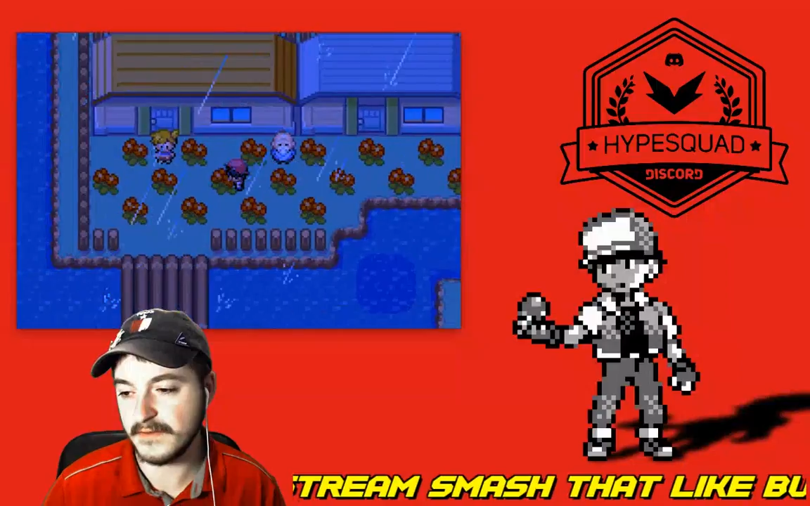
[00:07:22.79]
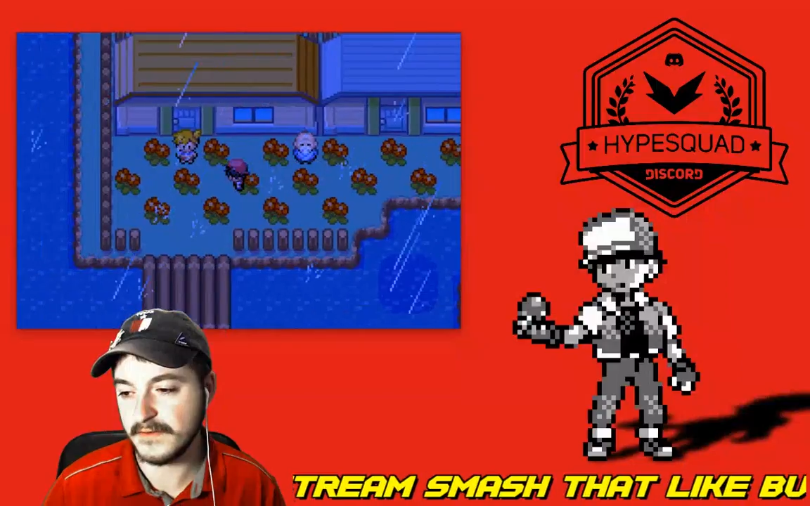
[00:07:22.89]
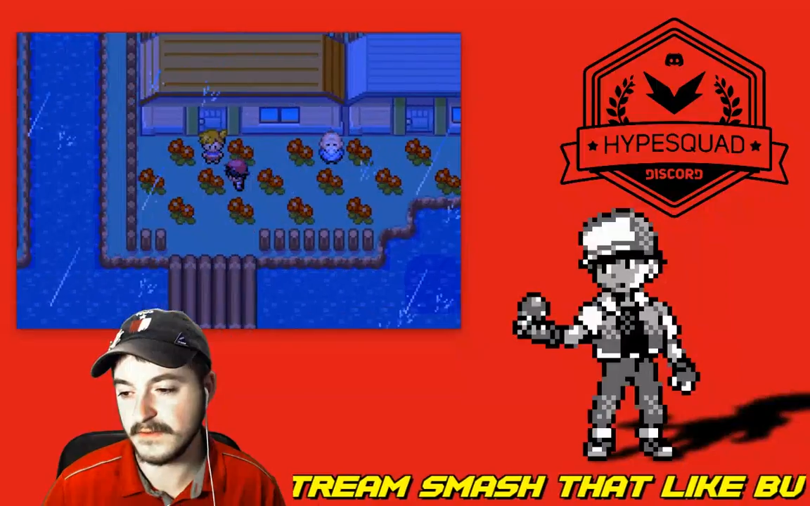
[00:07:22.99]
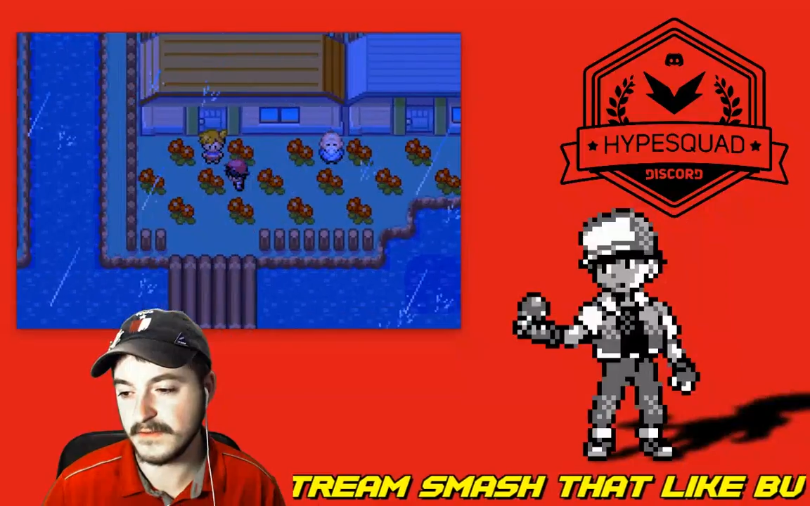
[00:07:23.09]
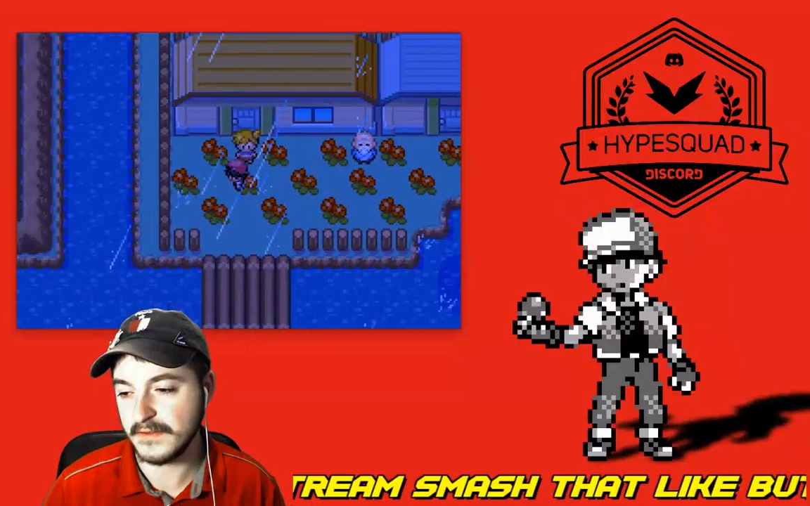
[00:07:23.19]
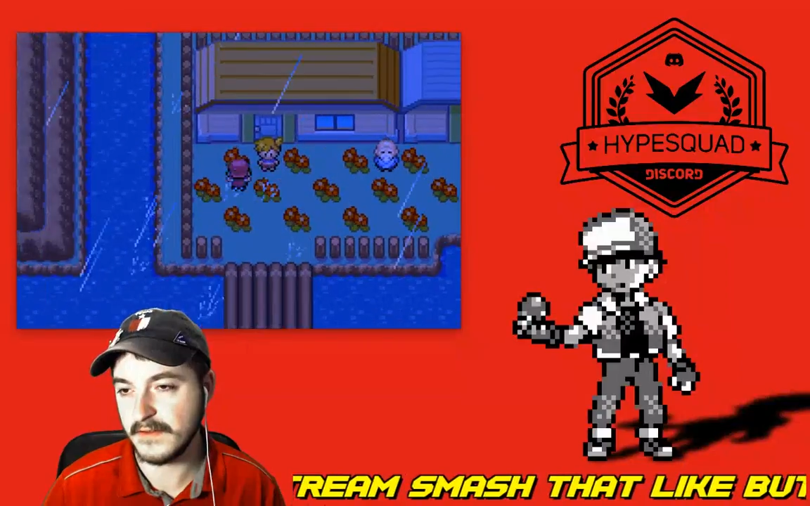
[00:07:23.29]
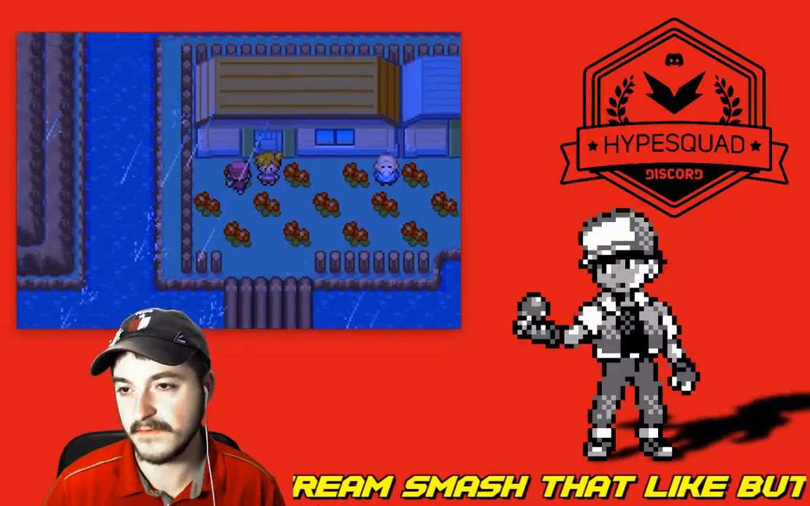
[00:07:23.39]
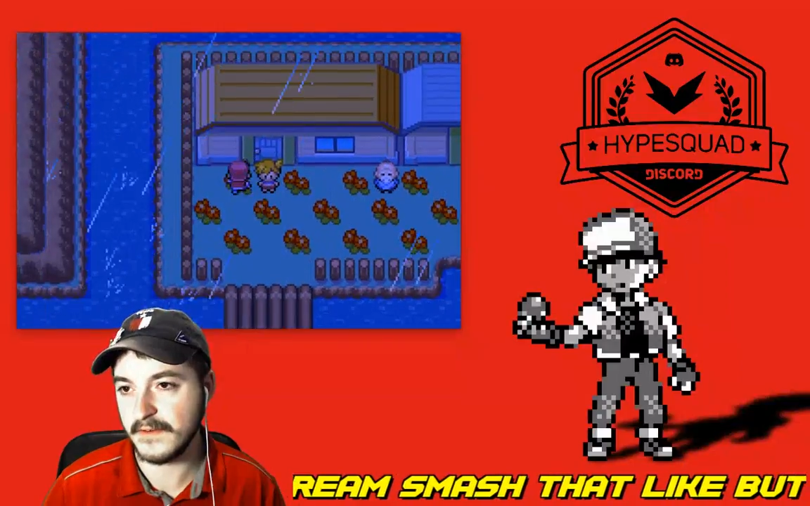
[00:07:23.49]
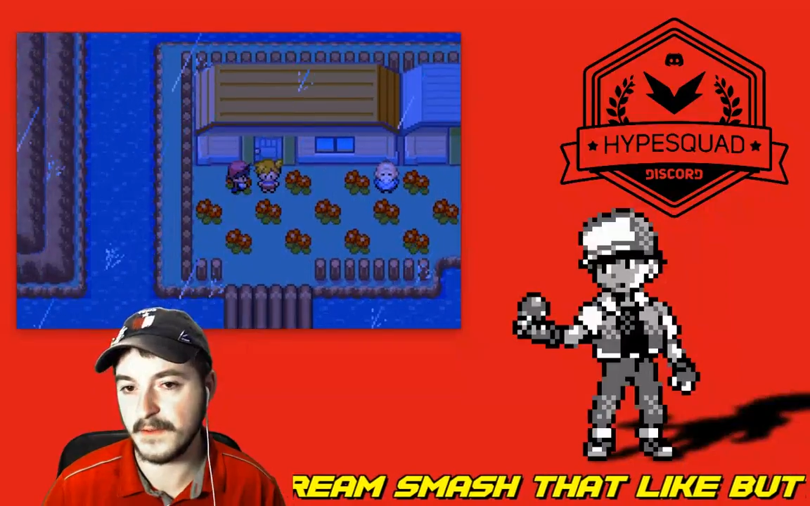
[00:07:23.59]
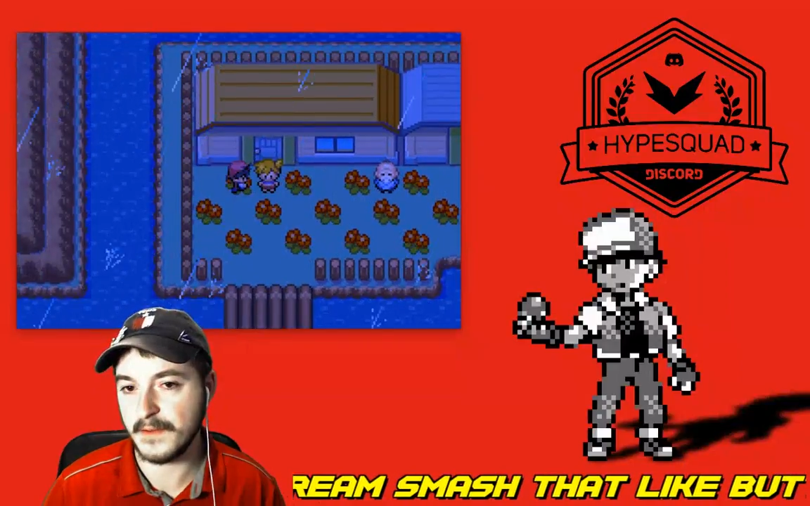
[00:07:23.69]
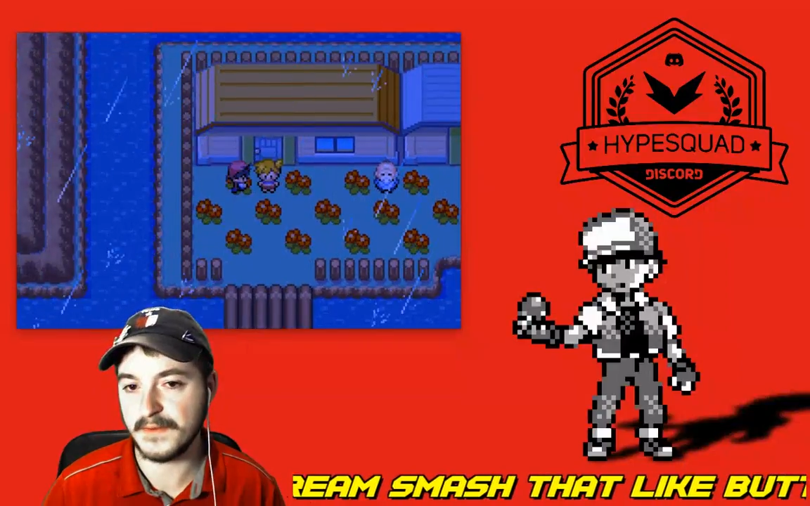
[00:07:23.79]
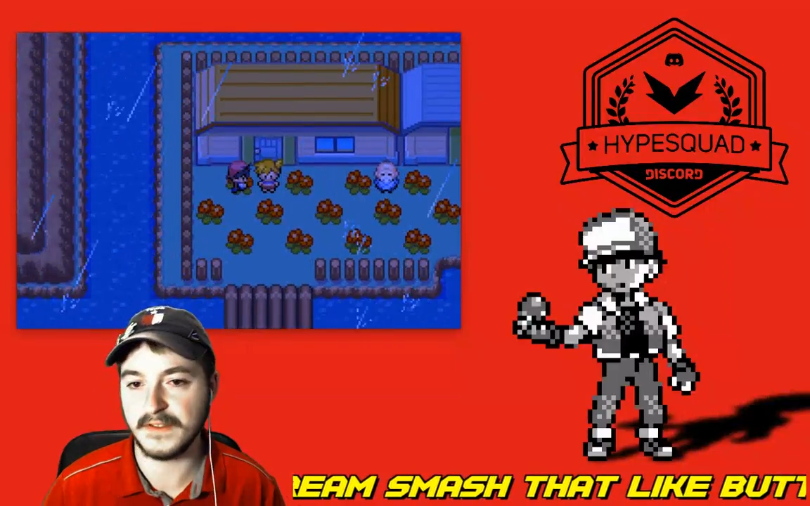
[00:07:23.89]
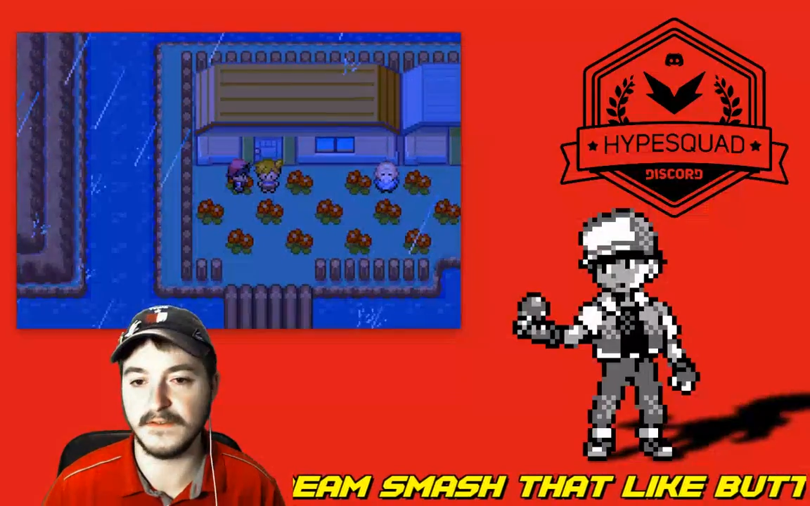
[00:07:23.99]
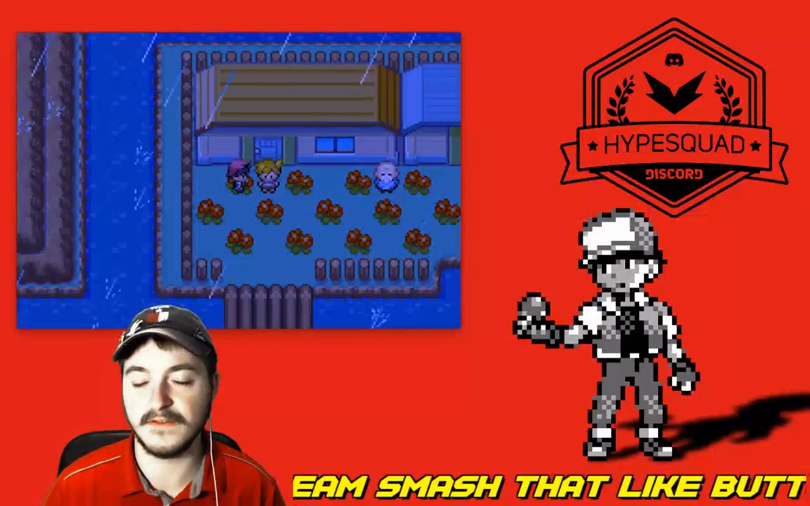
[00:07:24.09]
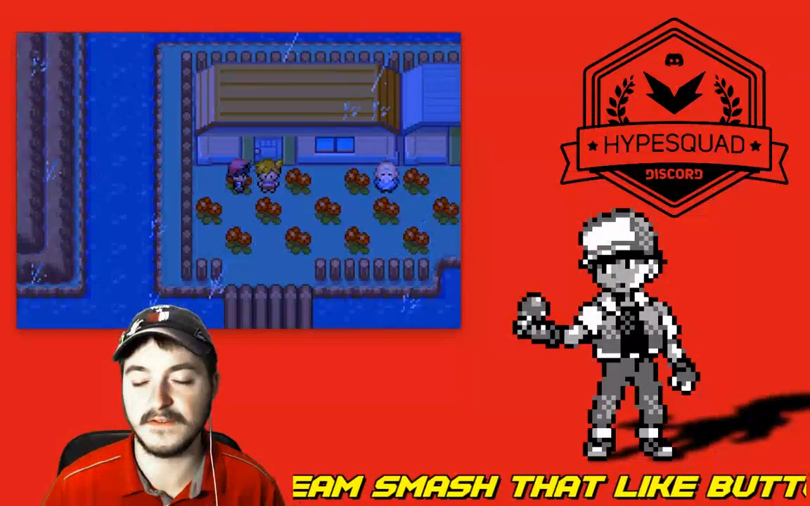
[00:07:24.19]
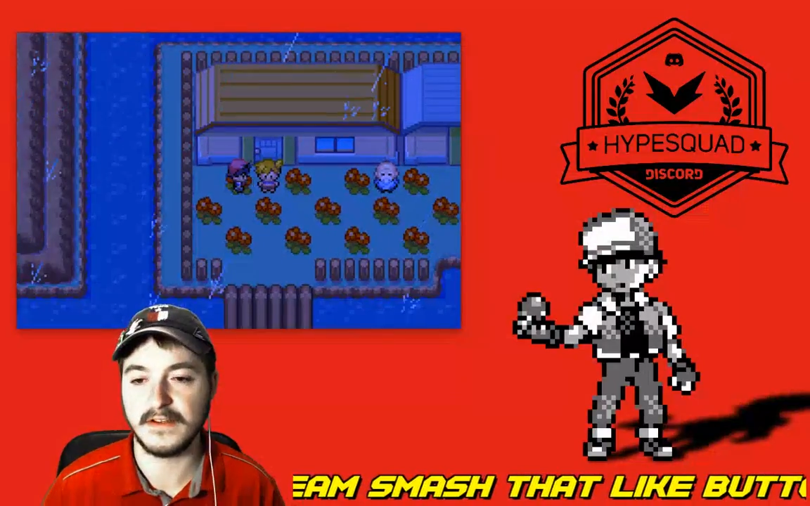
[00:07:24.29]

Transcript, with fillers: or not a few episodes,